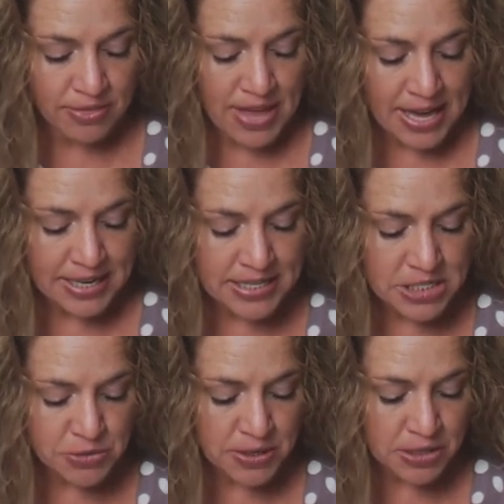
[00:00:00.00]
that
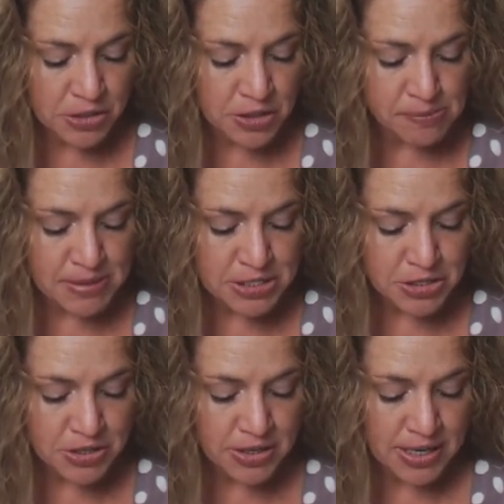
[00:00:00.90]
is, to include
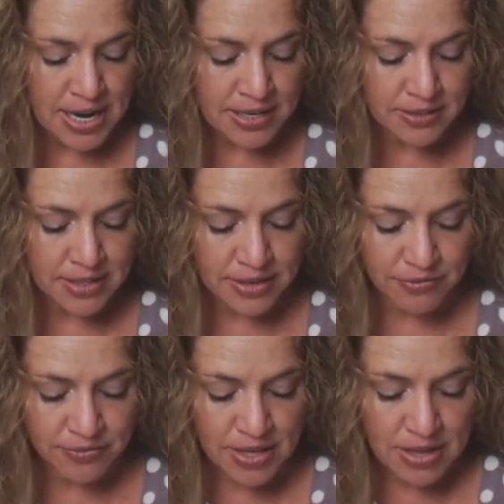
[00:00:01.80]
Mr.
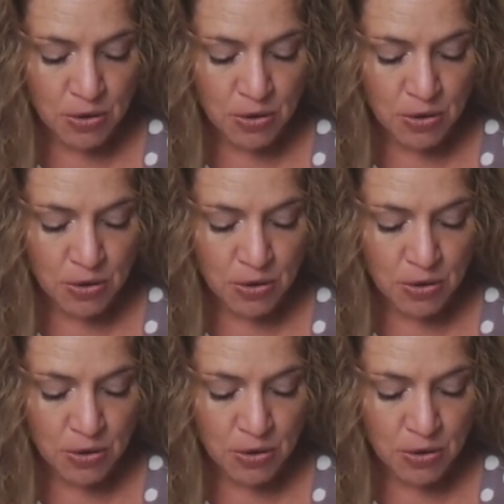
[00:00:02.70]
Cutcliffe.